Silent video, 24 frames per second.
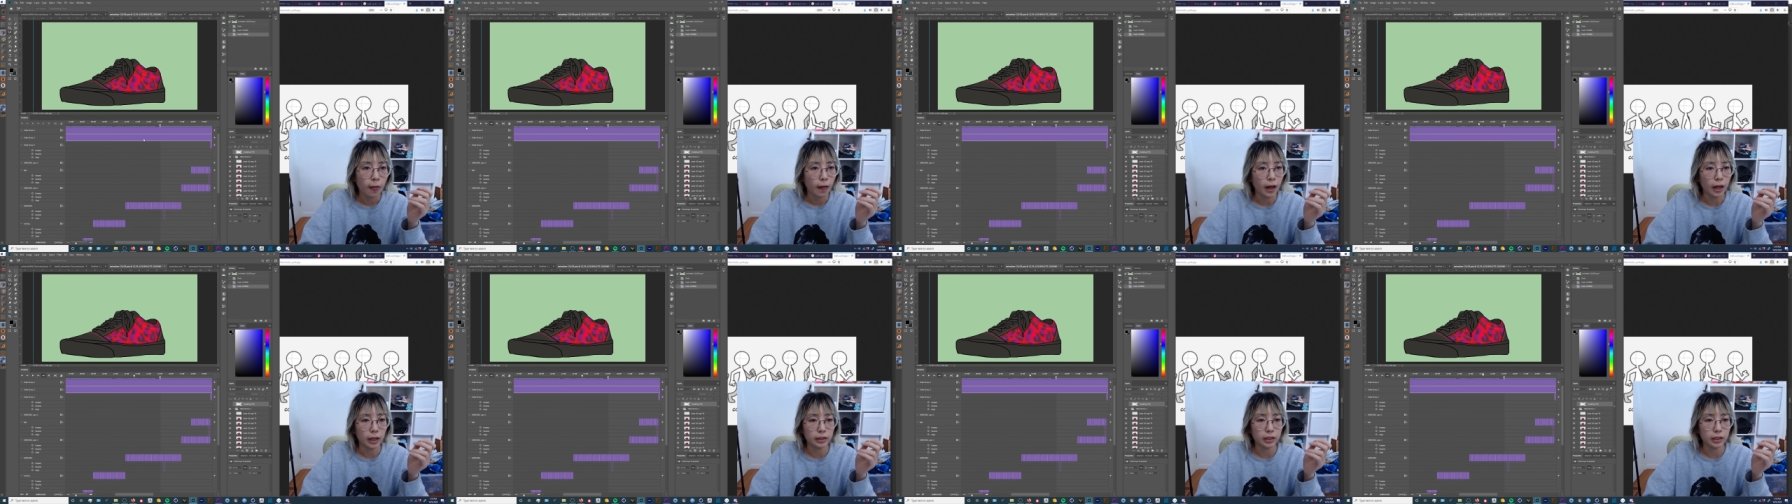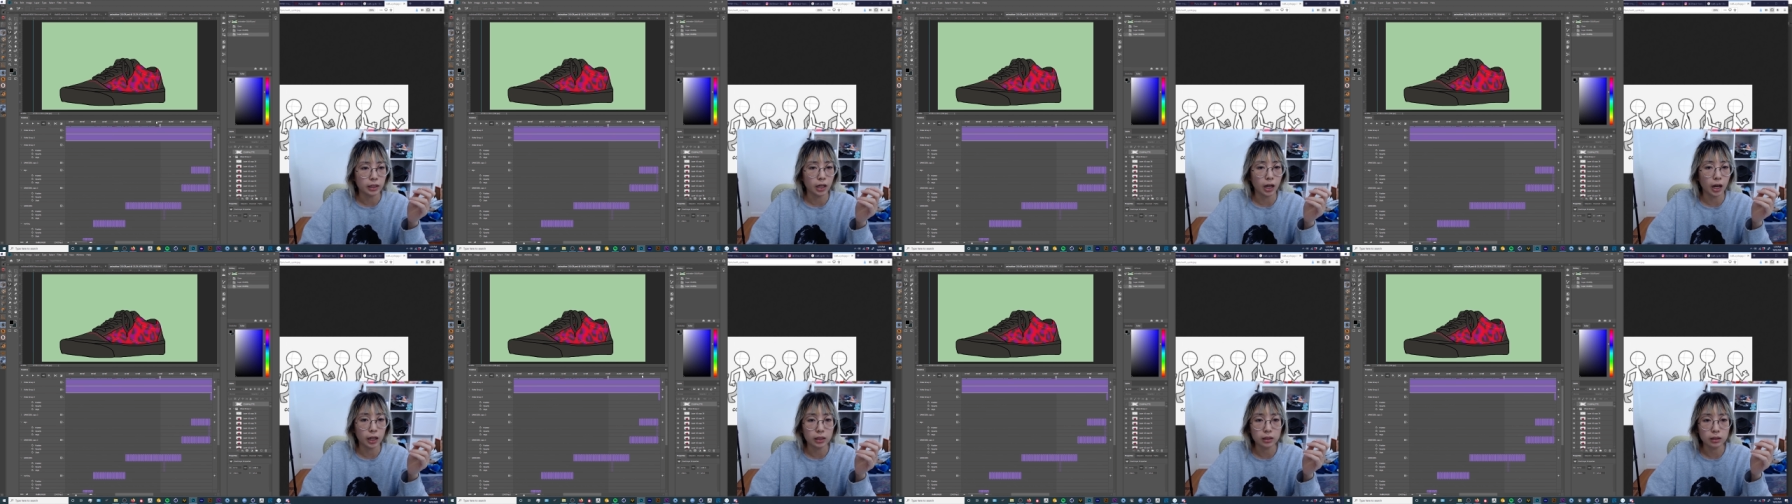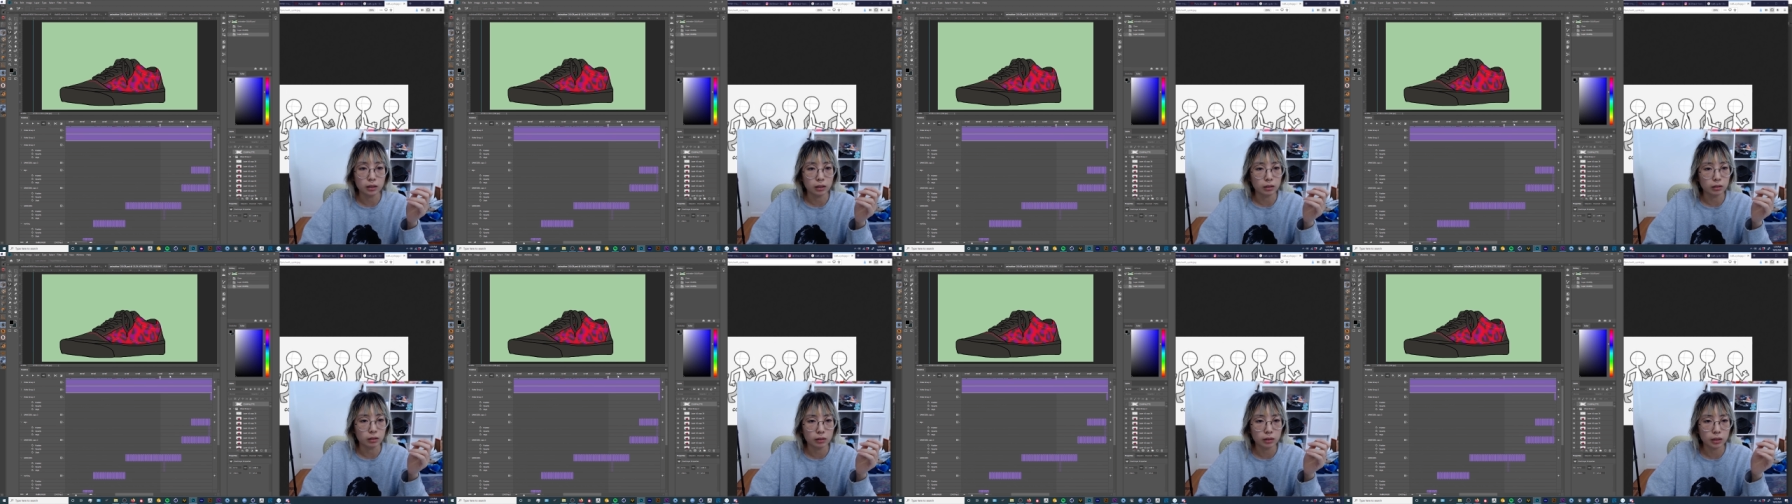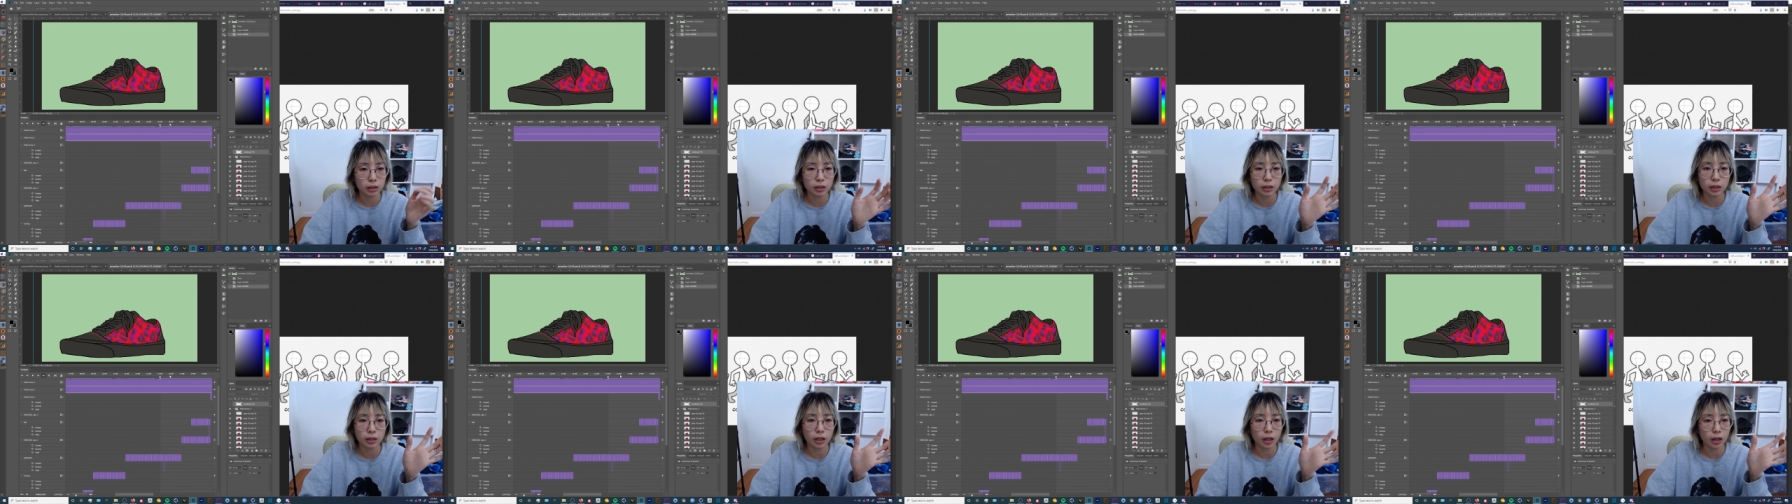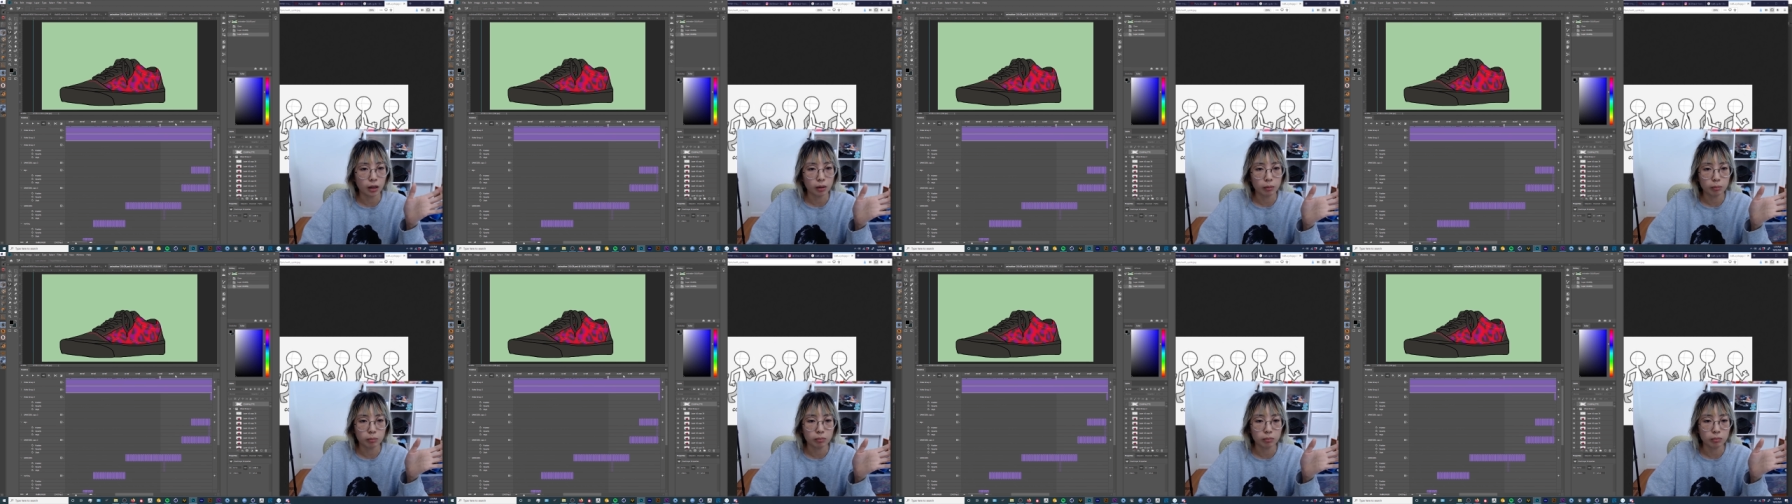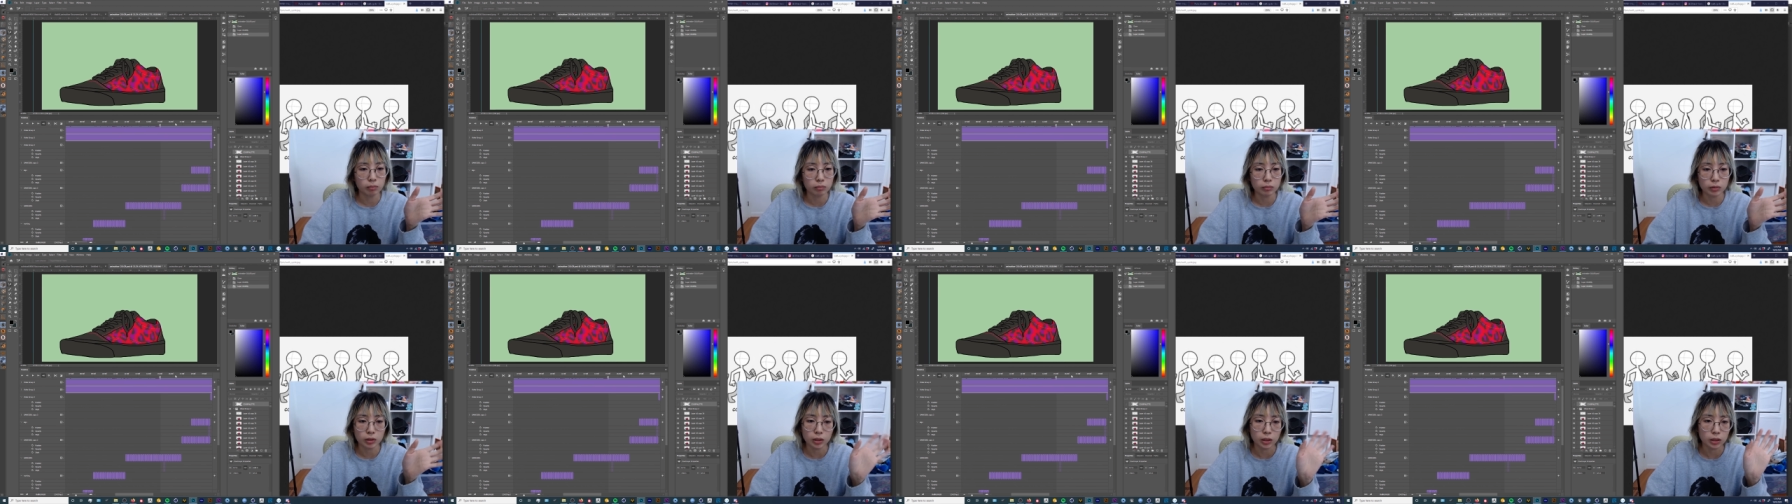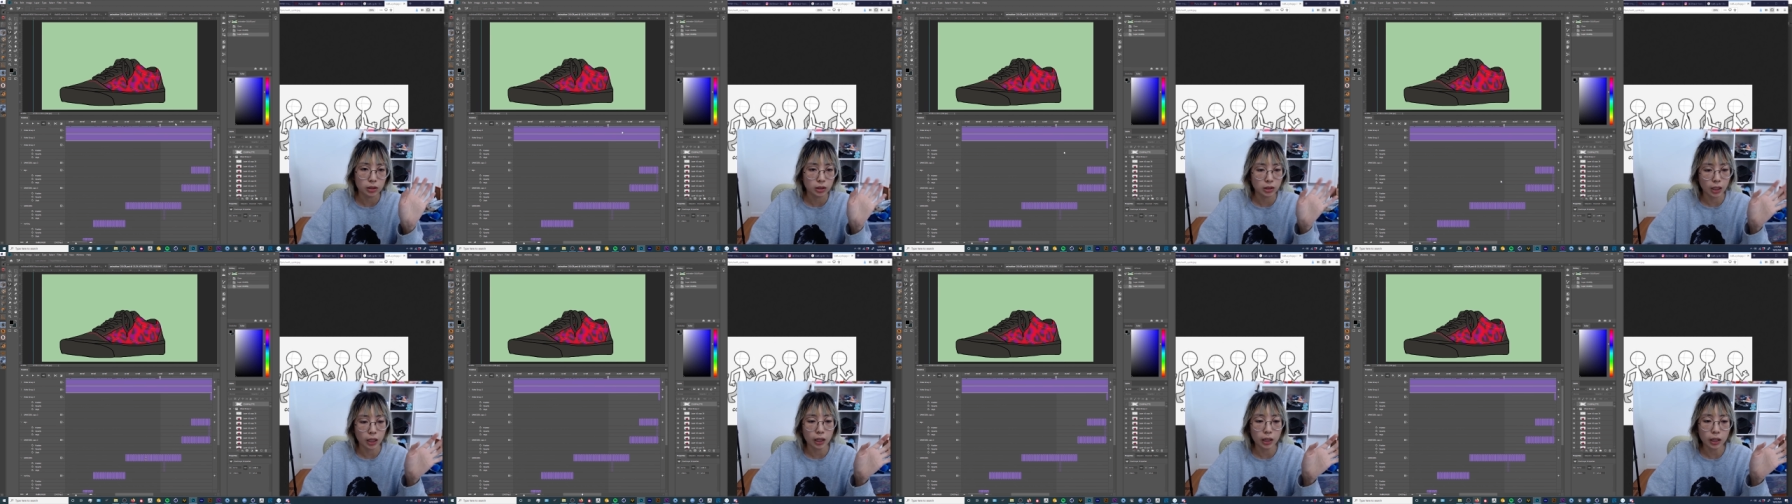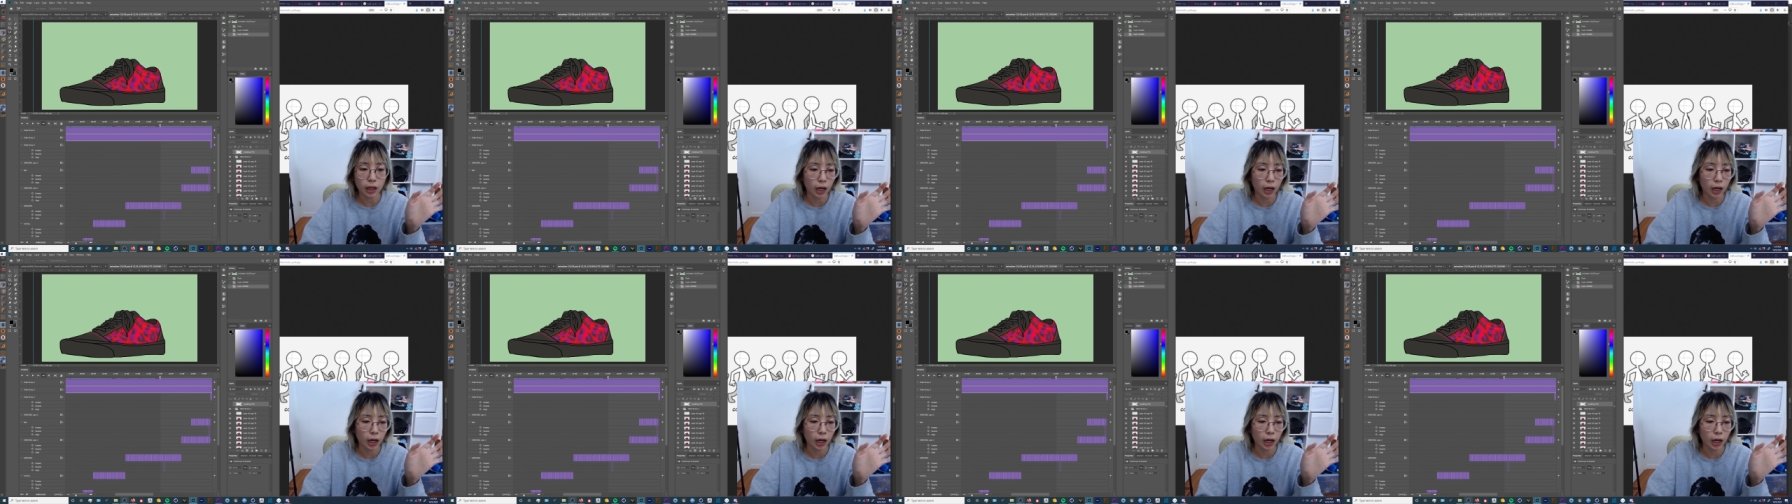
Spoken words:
And then I'm gonna say it,